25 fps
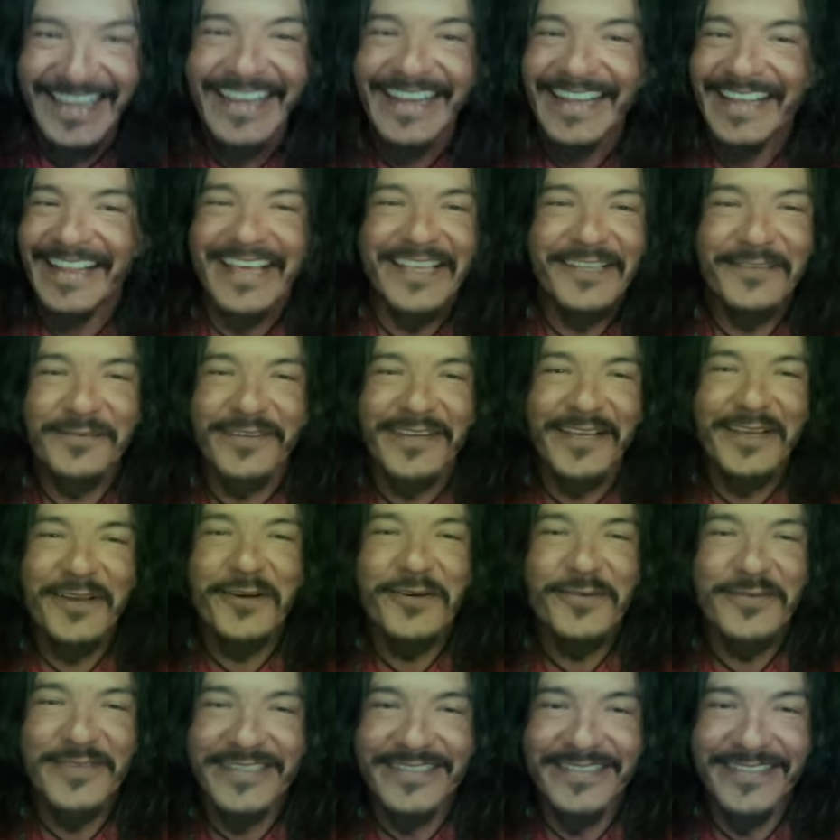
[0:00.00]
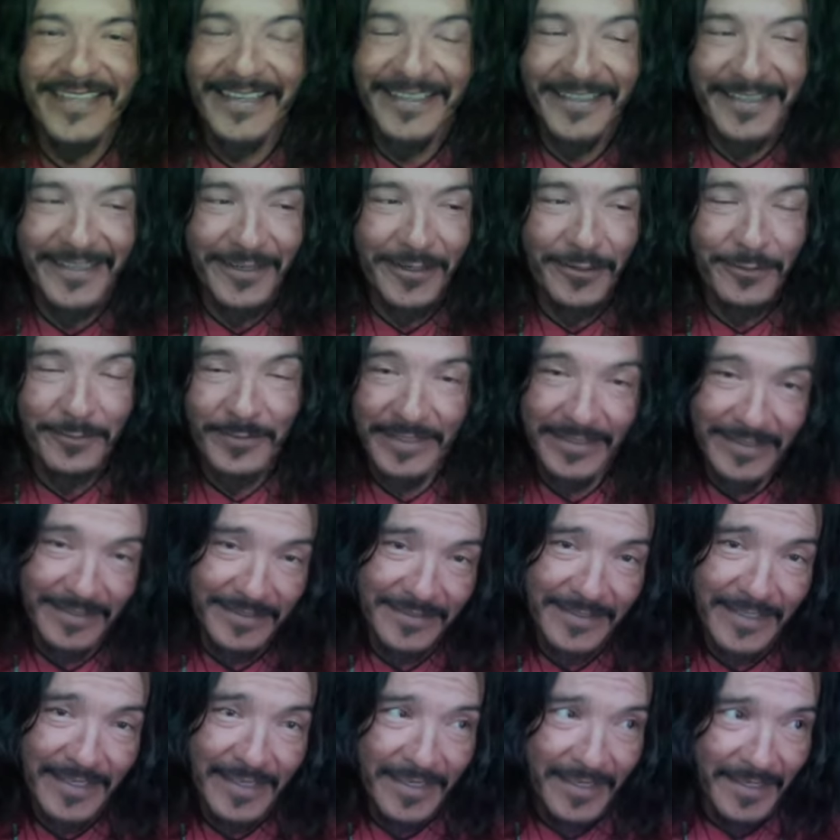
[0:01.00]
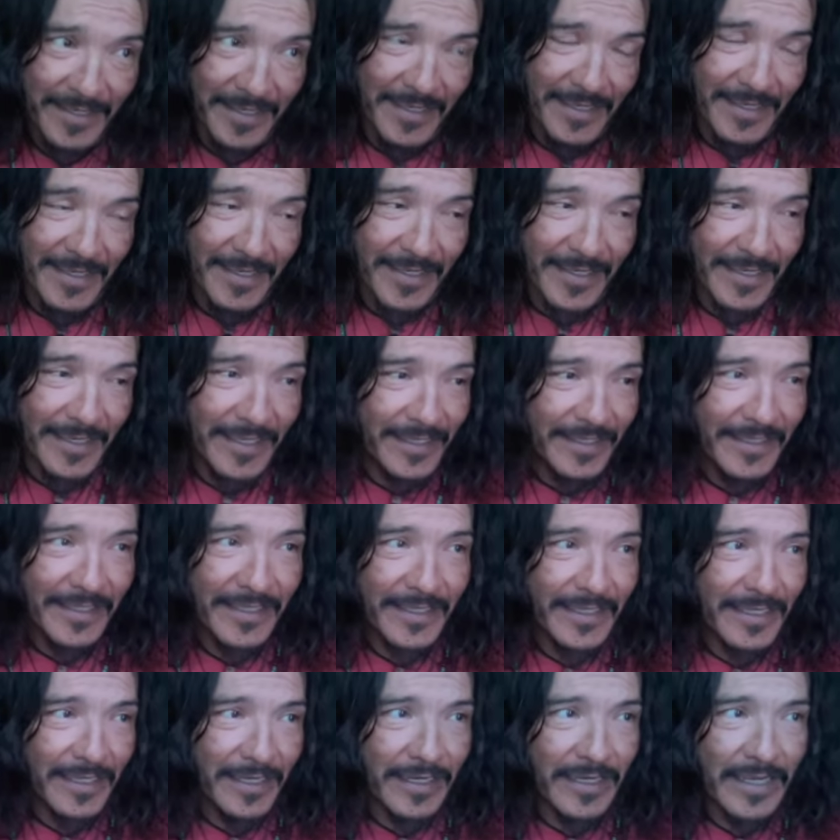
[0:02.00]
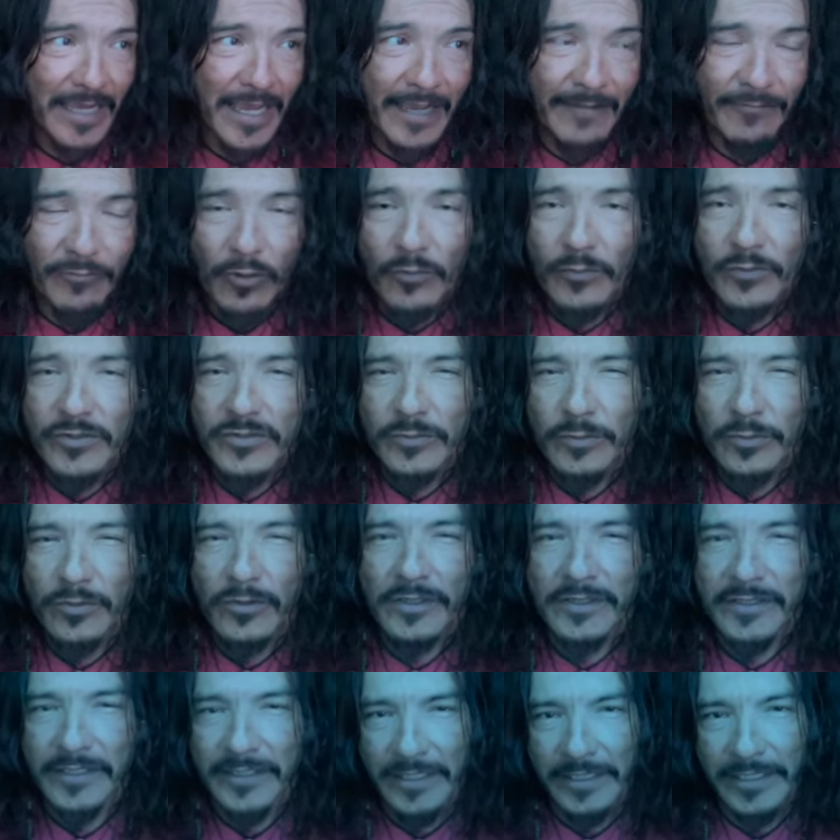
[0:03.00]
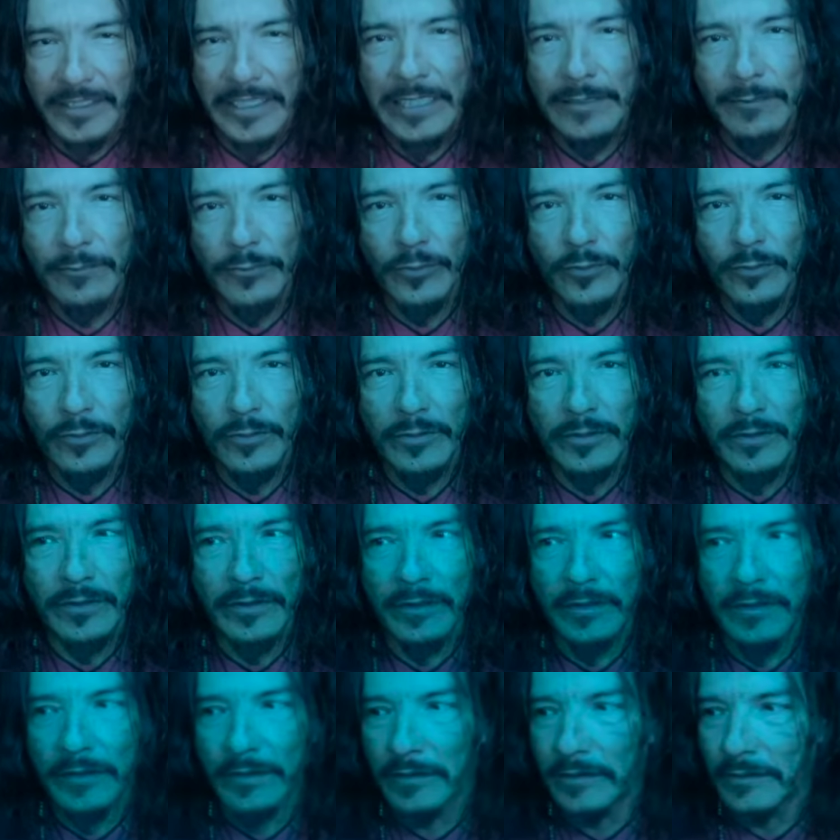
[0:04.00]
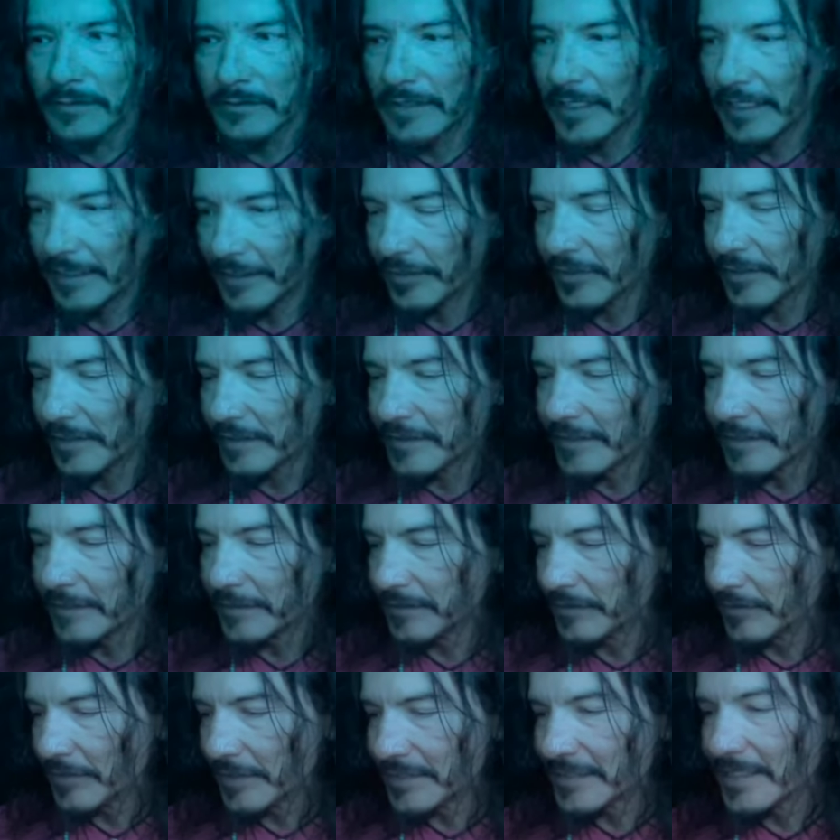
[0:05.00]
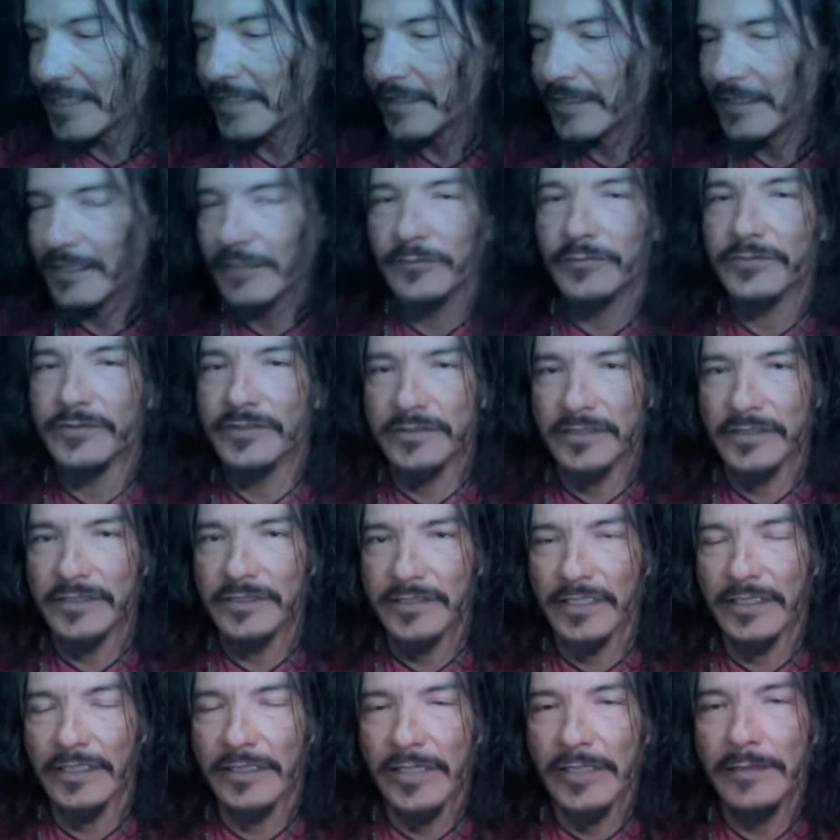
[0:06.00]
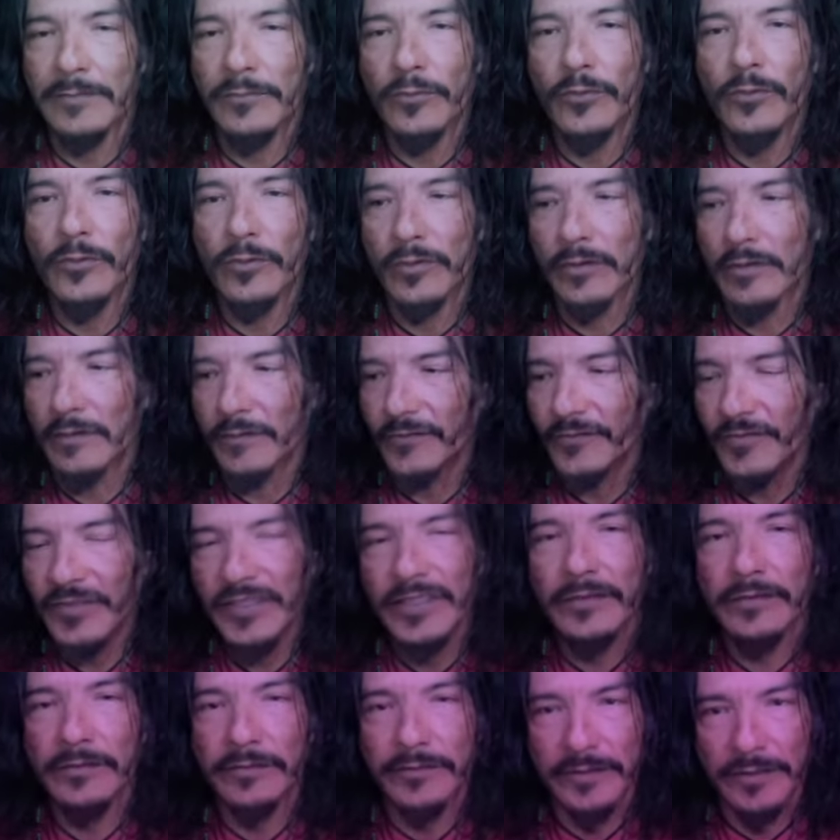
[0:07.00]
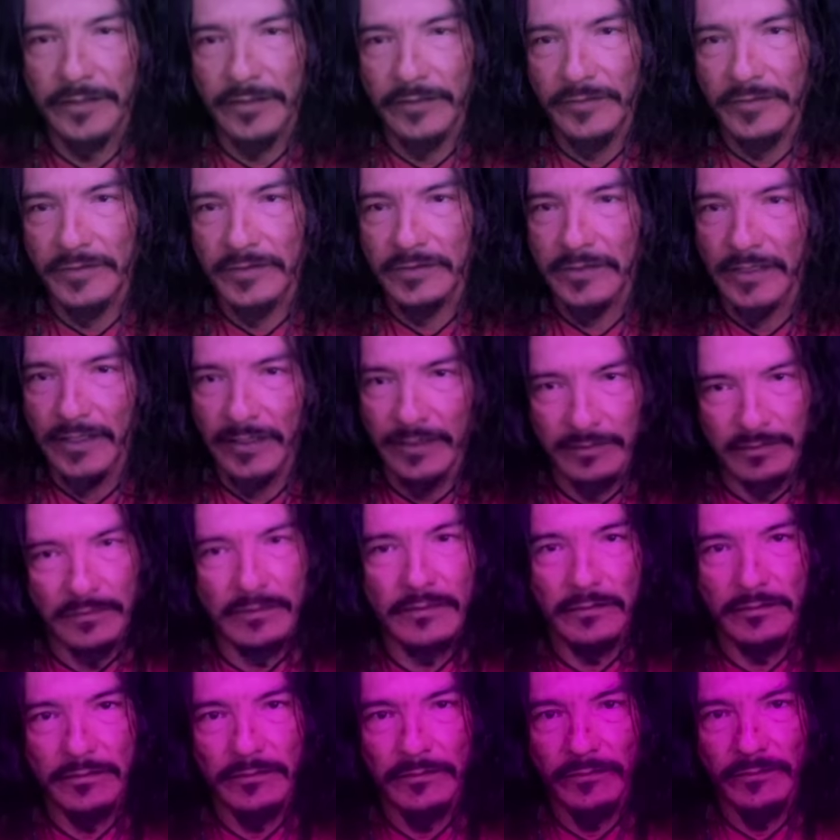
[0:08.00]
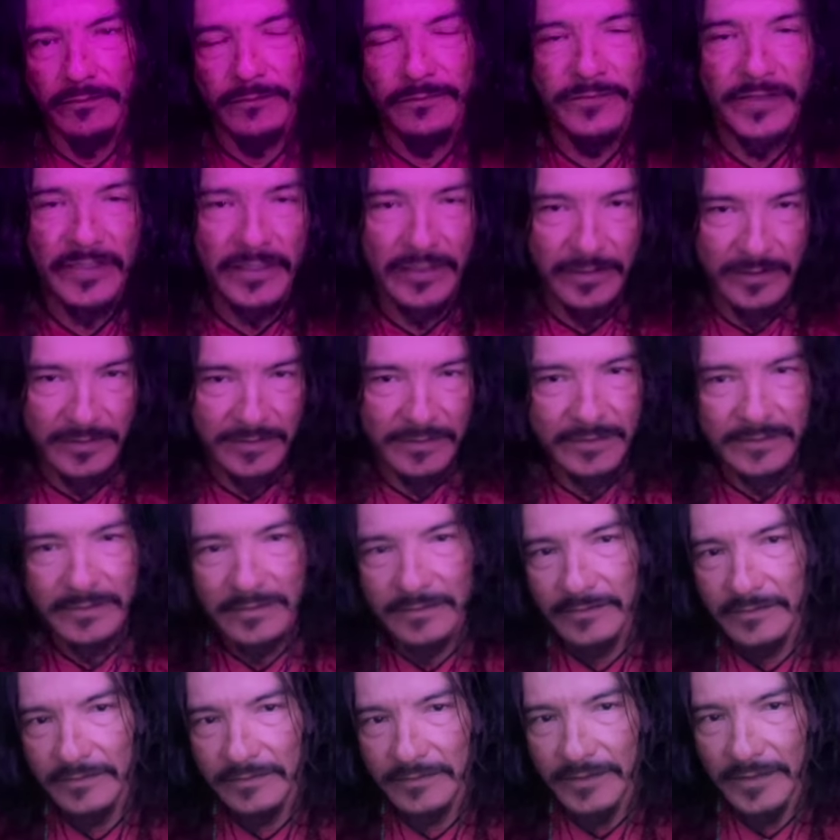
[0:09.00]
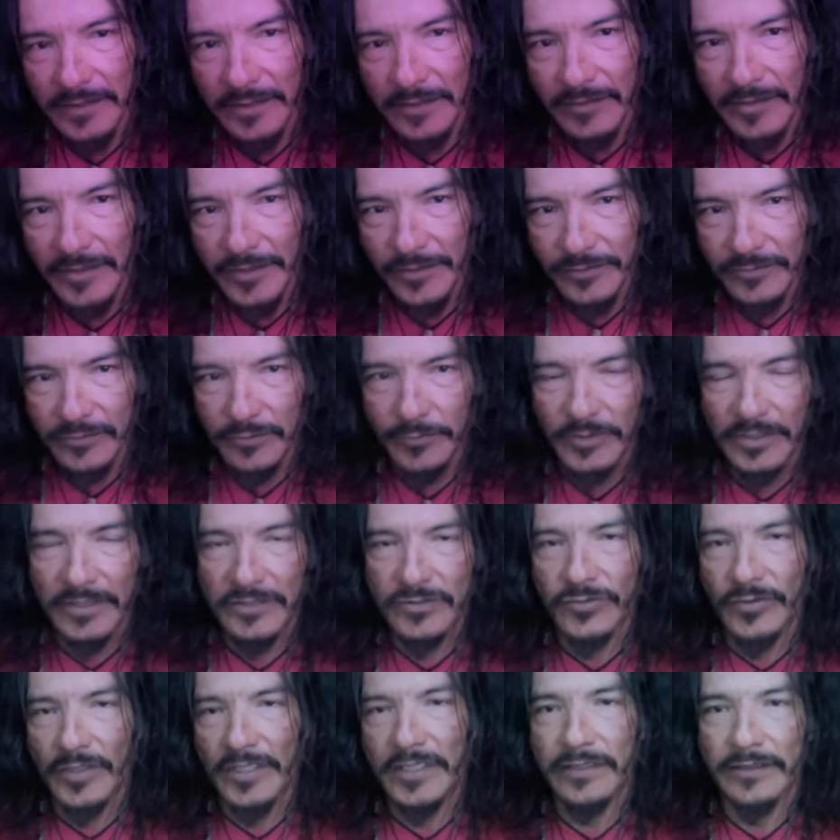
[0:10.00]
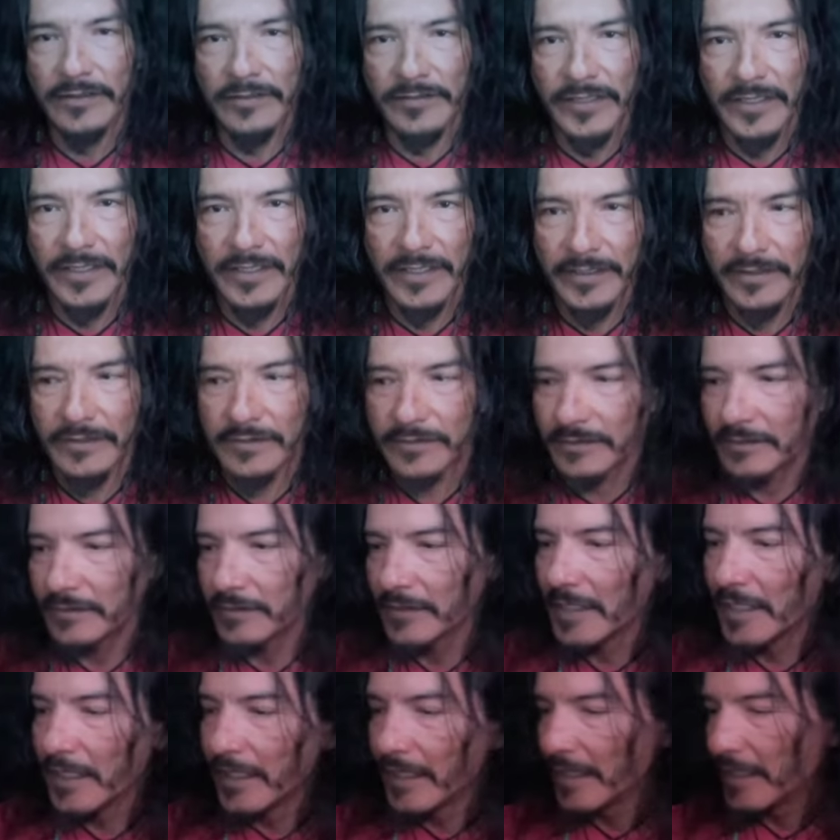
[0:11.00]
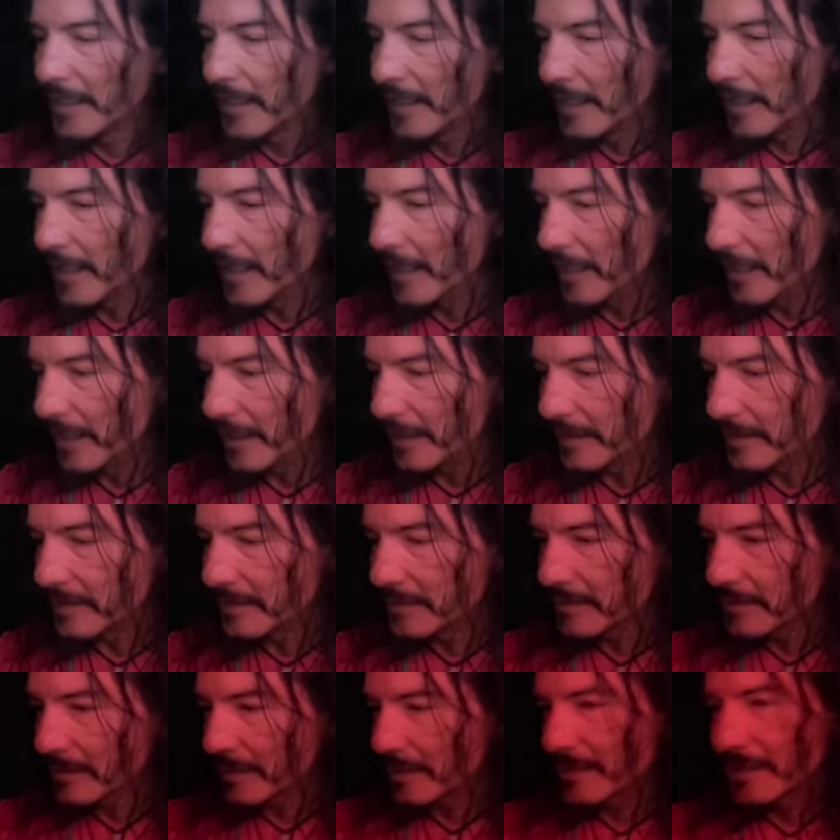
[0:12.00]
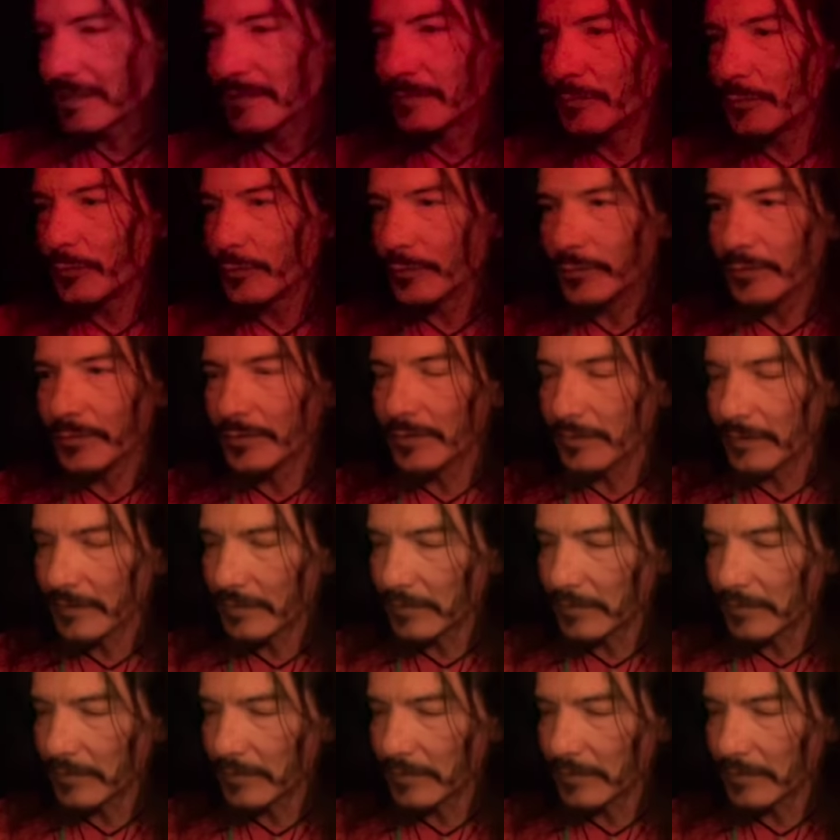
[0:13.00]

That's what I always said, you know, because I've always worked in a glamour. You could say that it's a glamour field, you know, it's like fitness. You know, I used to be a trainer and I used to, it's a glamorous,